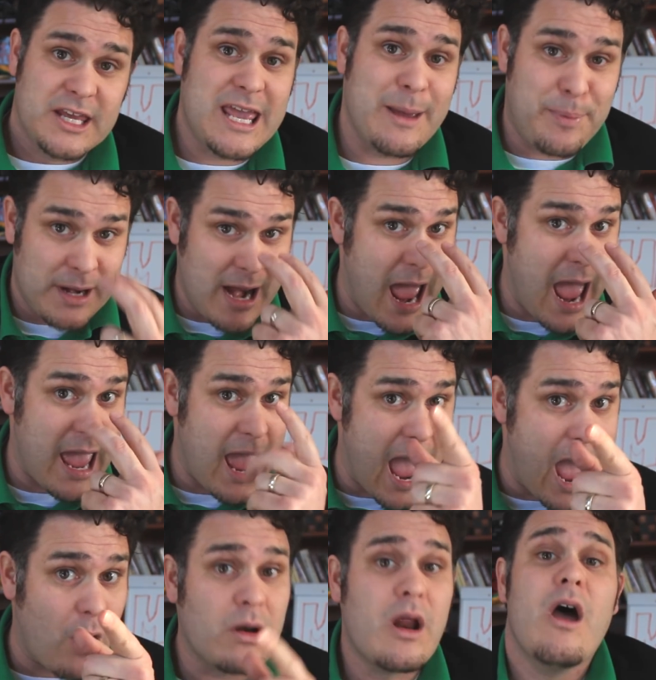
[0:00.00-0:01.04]
keep an eye
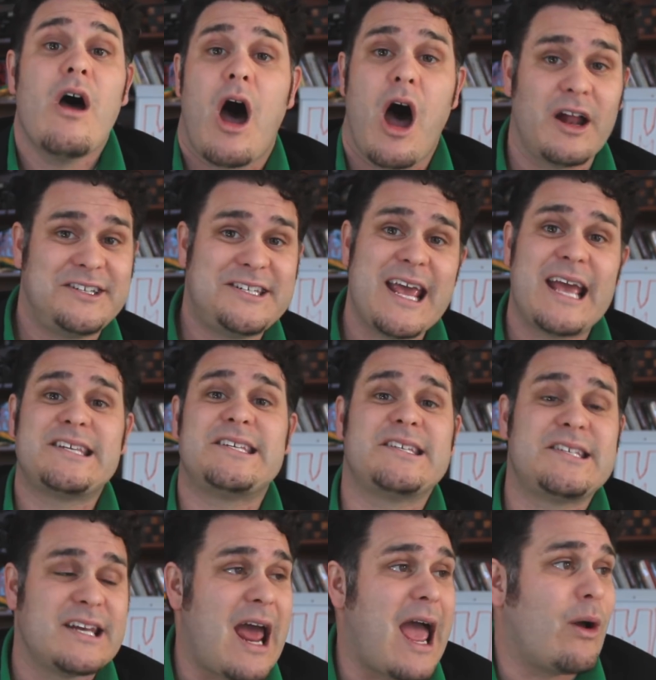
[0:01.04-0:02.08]
out on
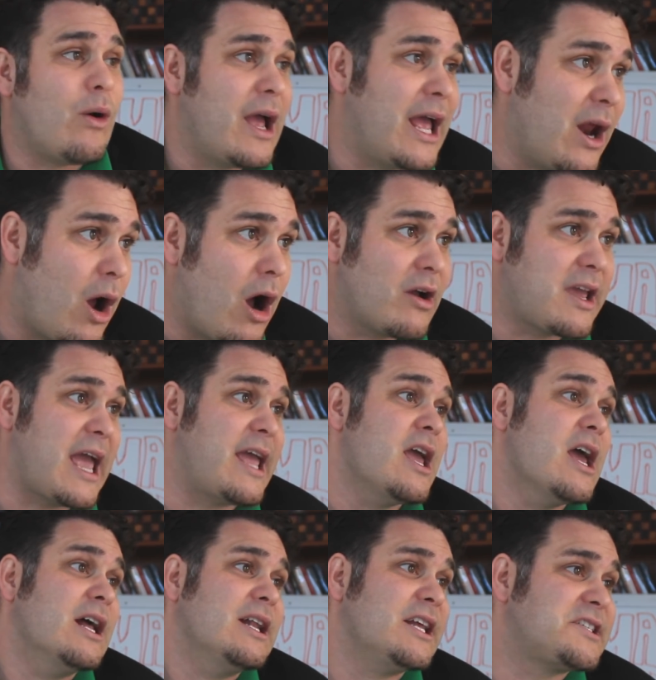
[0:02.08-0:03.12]
Texas and Iowa. Anyway,
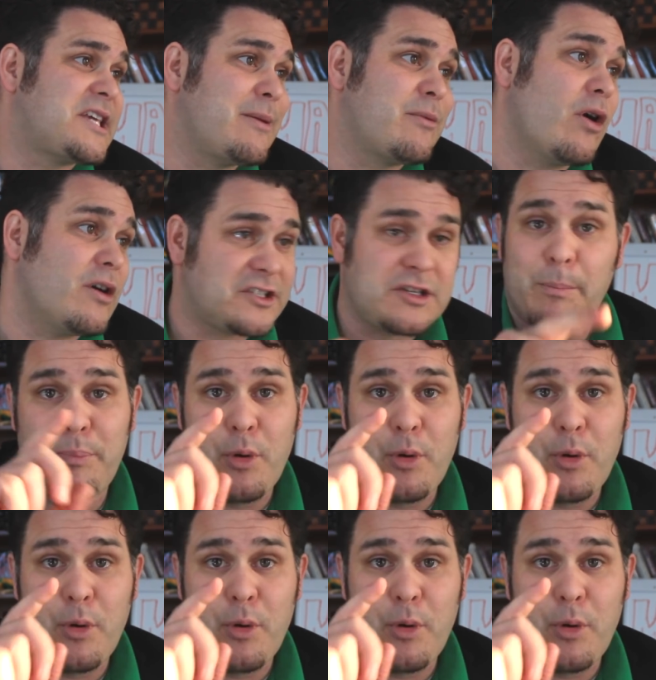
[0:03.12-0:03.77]
okay, let's keep going. So,